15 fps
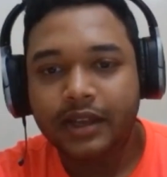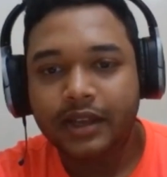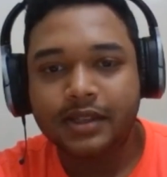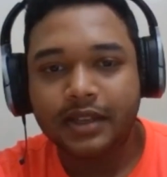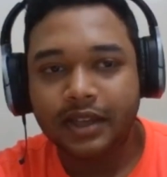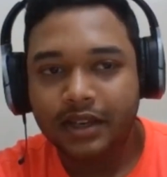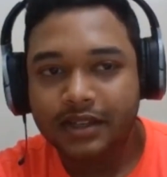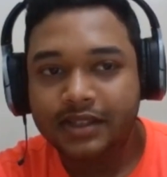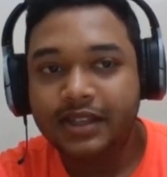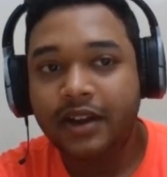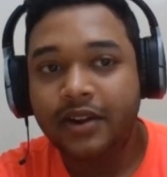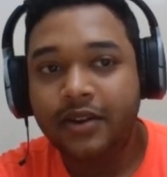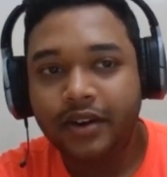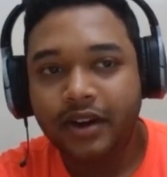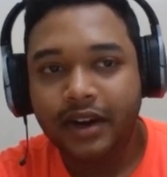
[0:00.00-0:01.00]
is in a
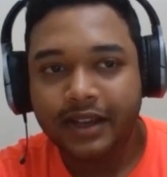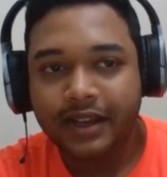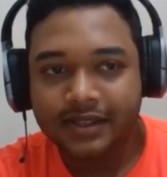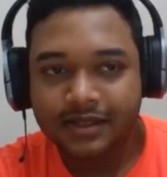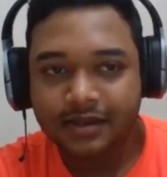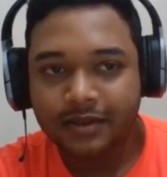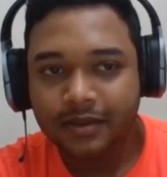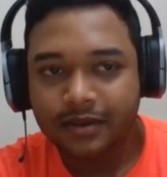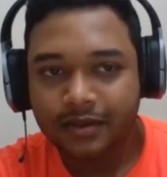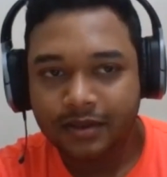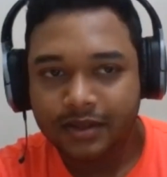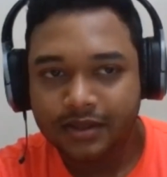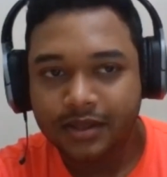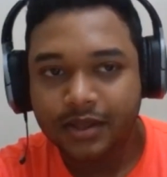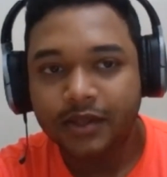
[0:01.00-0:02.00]
centralized
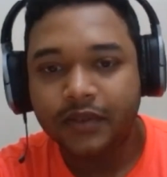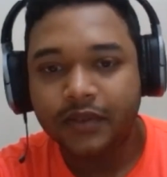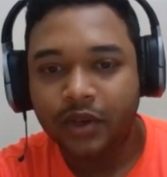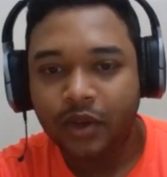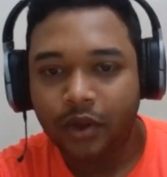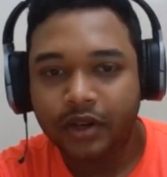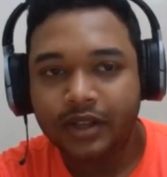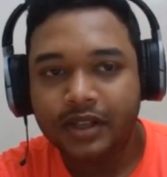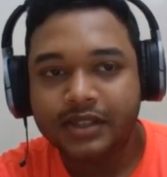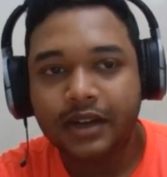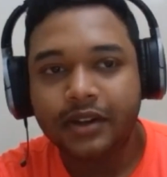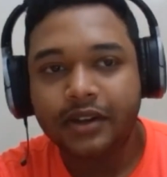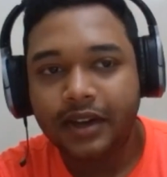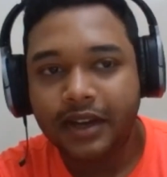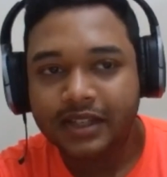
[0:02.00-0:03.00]
server or in a
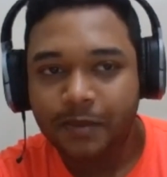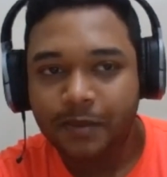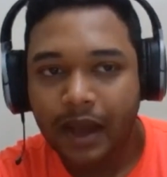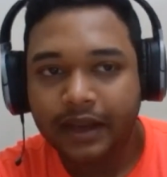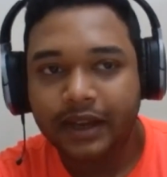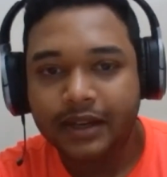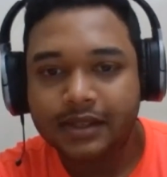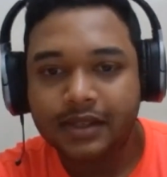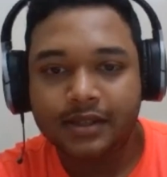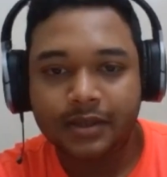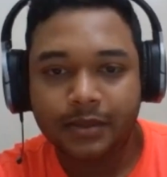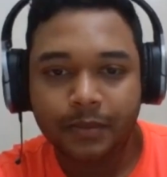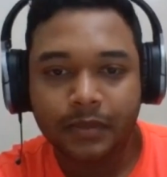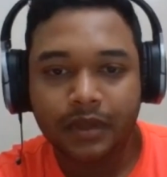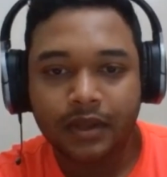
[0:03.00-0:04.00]
centralized backend
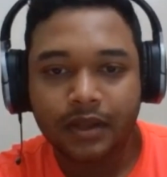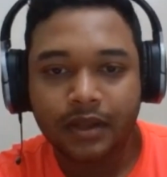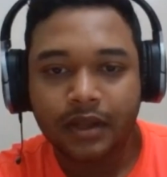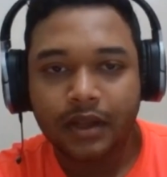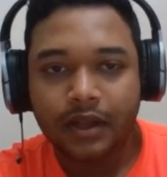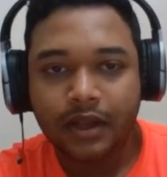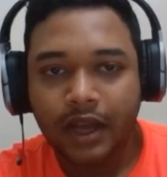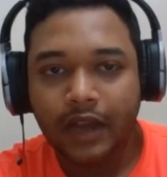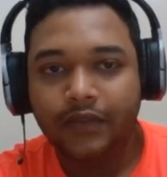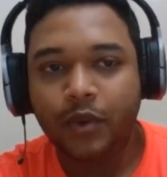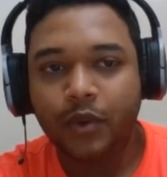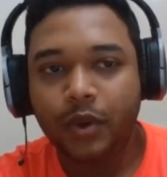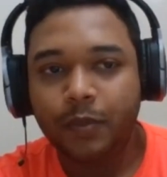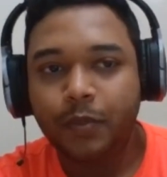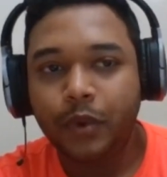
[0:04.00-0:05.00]
system. If you
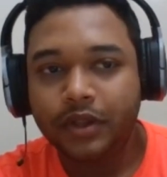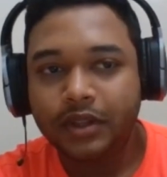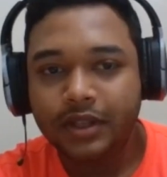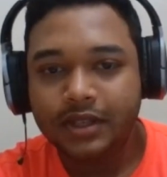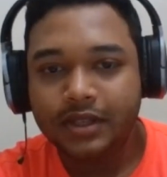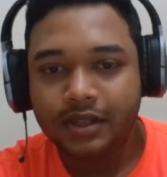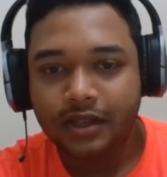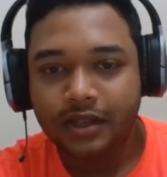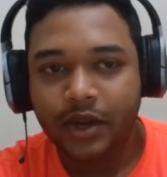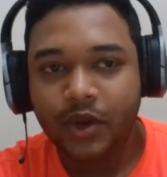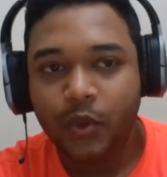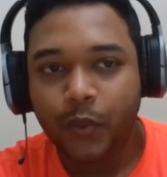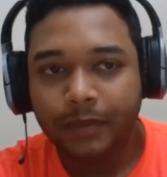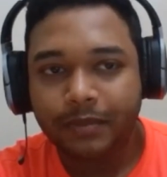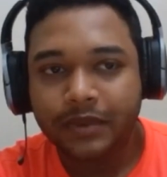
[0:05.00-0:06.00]
could put this
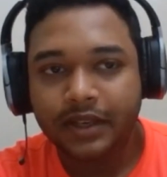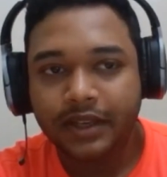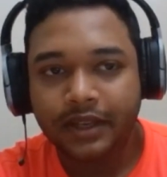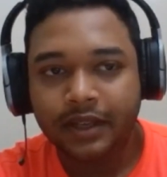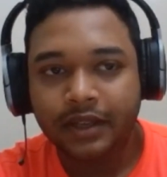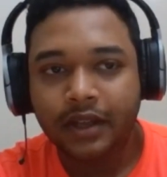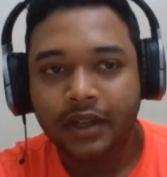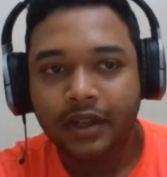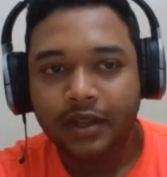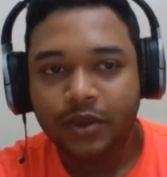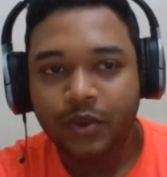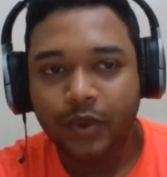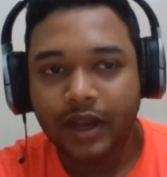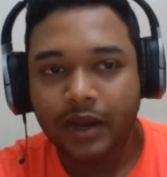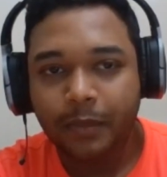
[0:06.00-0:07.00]
into Web3,
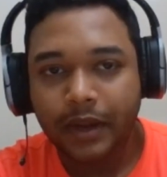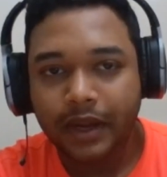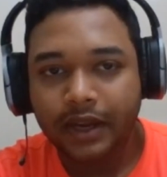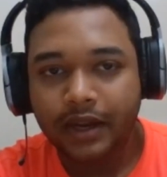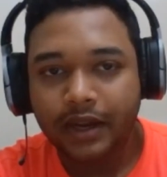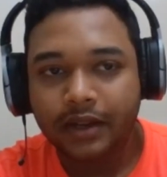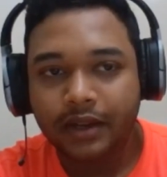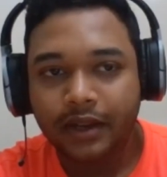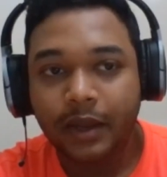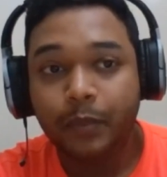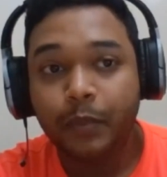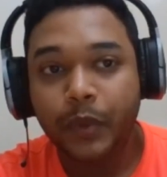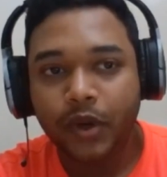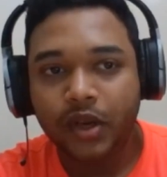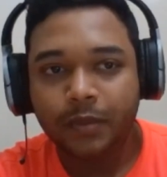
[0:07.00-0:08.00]
you can make it
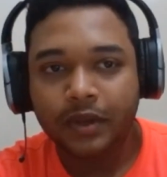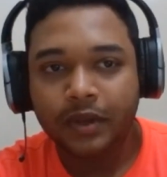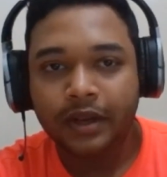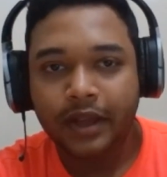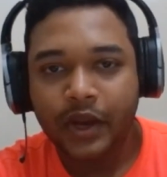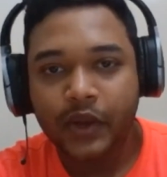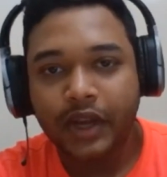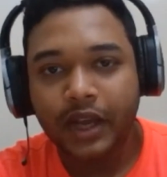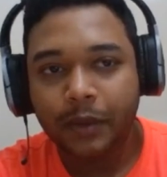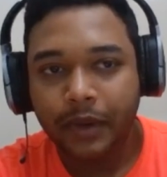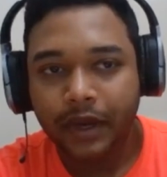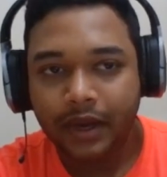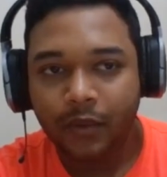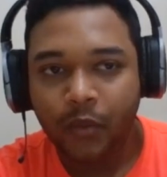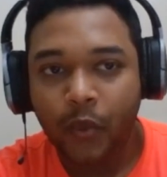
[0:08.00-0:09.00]
immutable and you can
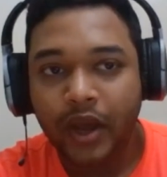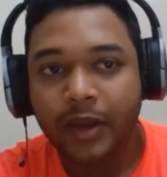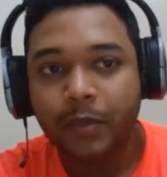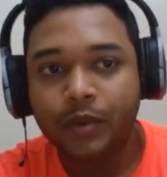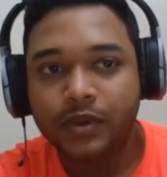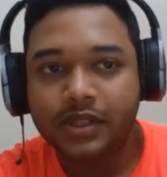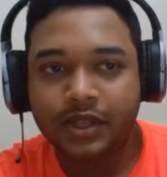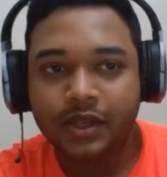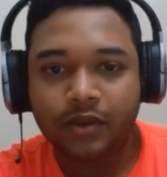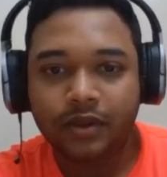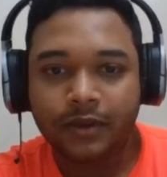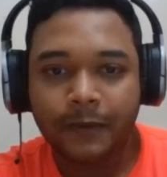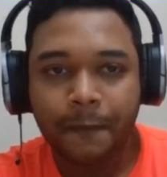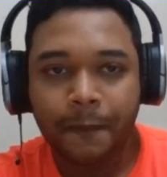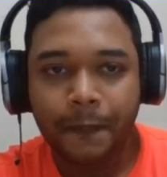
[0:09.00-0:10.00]
make it way more secure.